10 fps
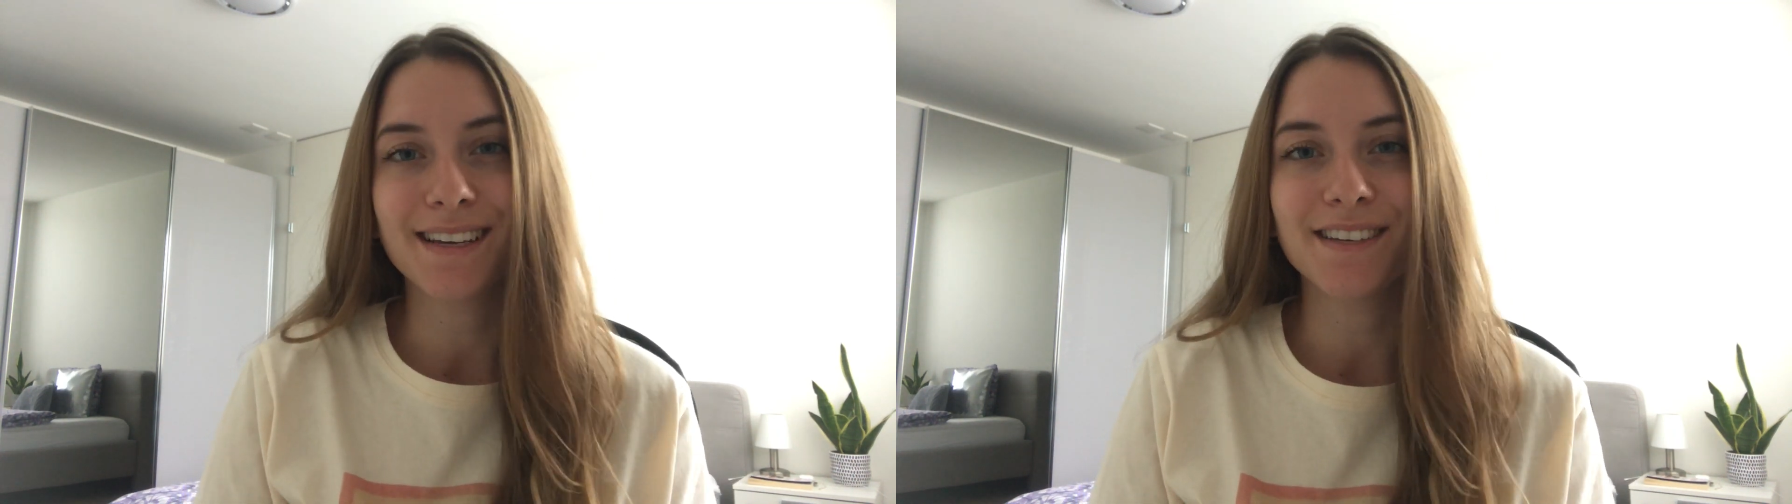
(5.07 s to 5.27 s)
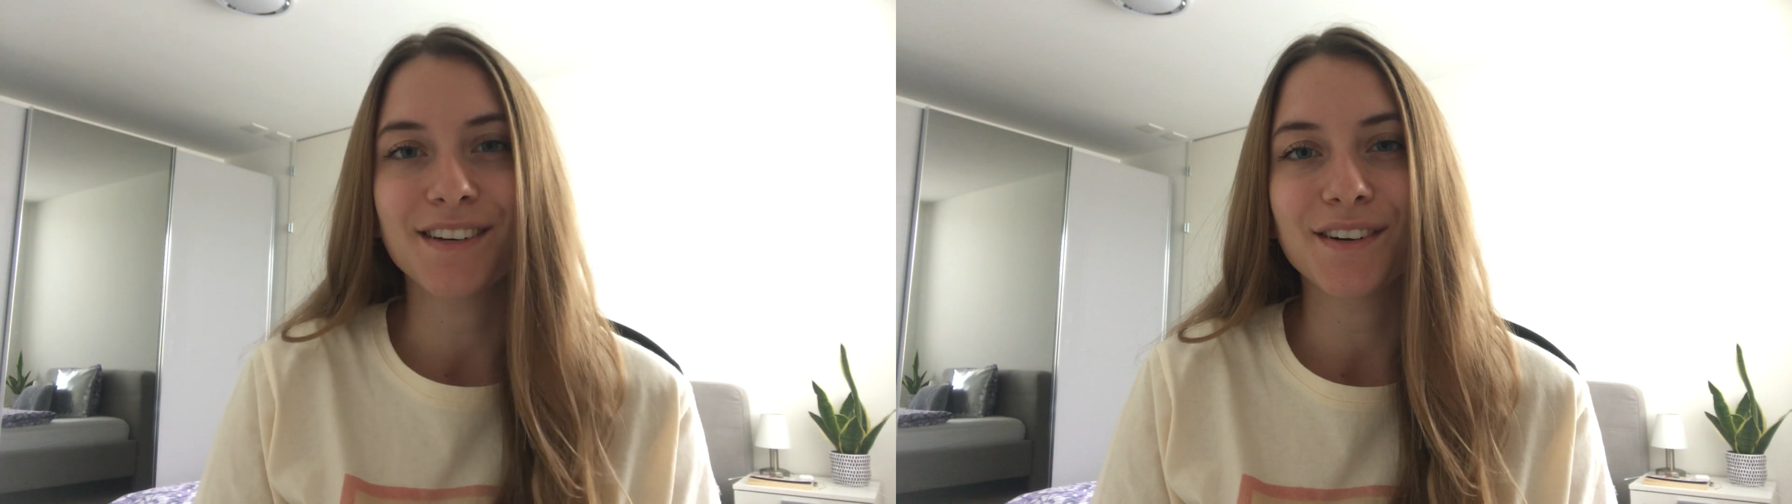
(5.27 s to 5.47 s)

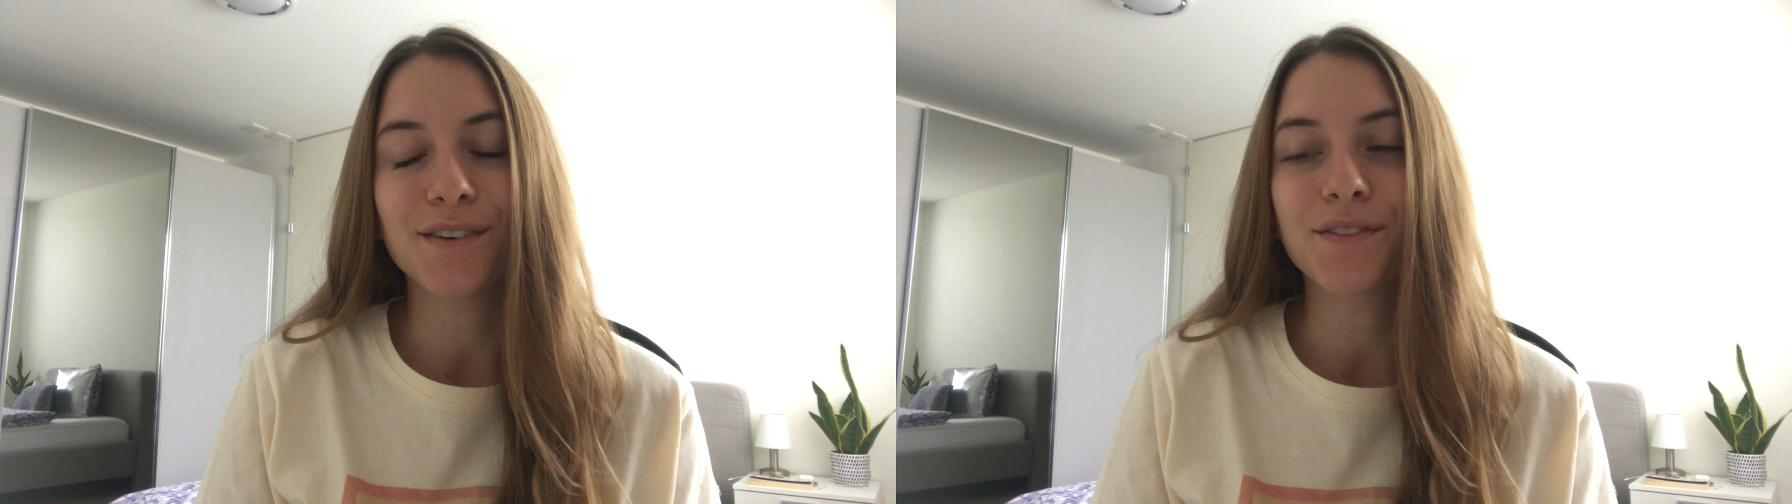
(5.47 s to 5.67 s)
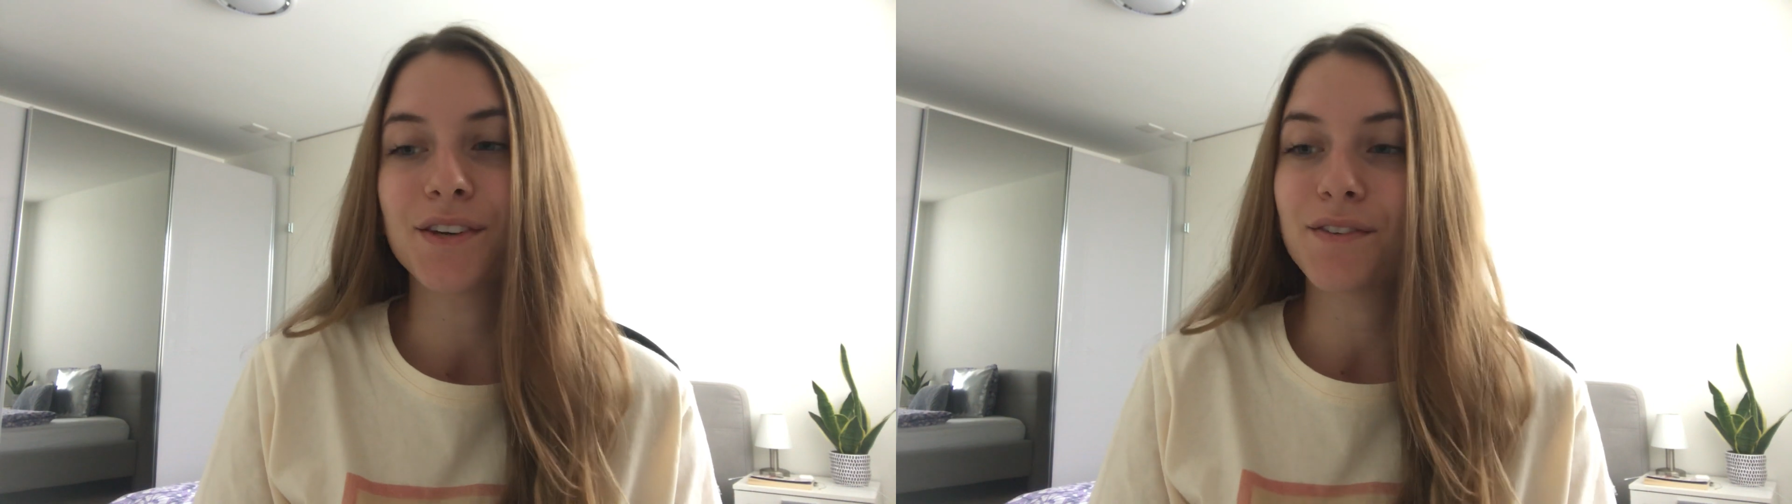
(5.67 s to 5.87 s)
year
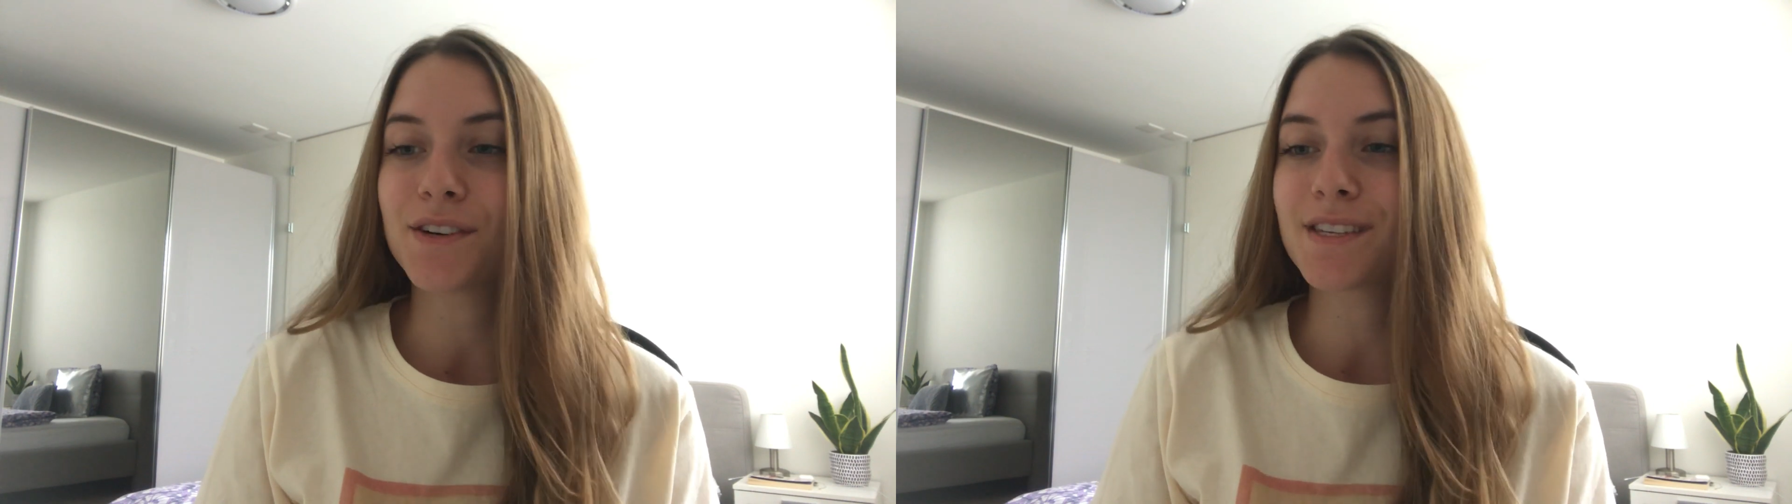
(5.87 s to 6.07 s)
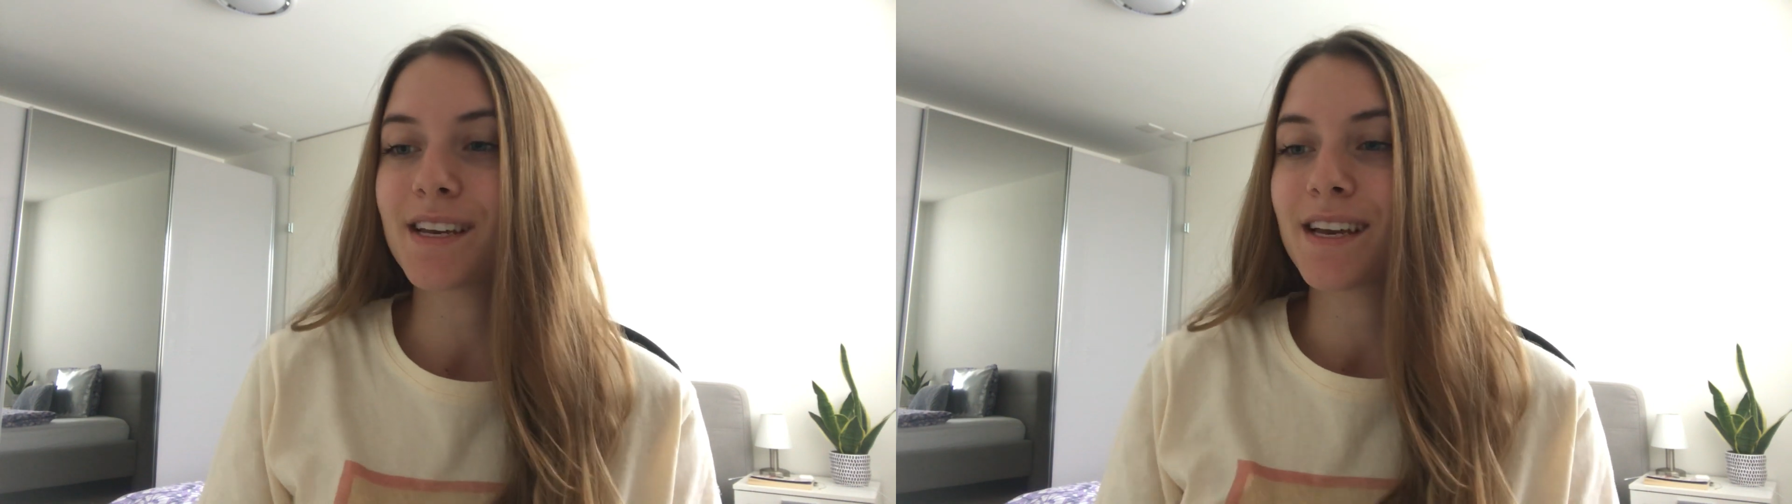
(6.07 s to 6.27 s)
of
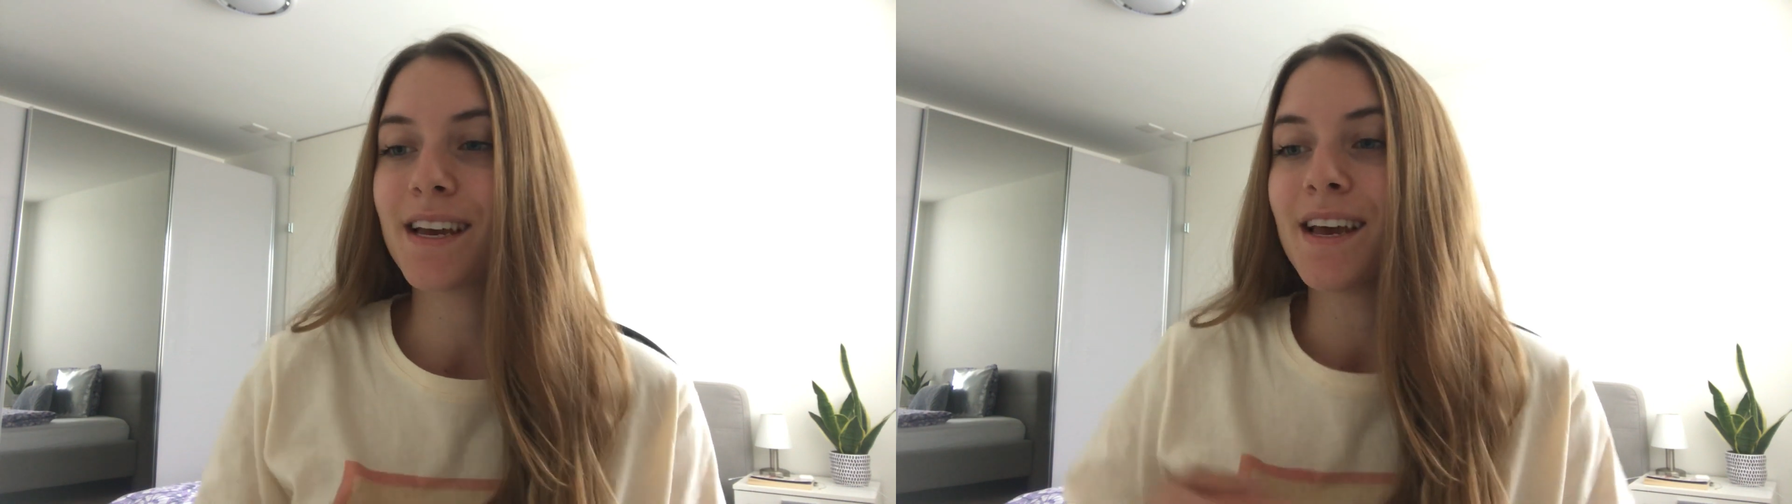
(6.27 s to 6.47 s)
university.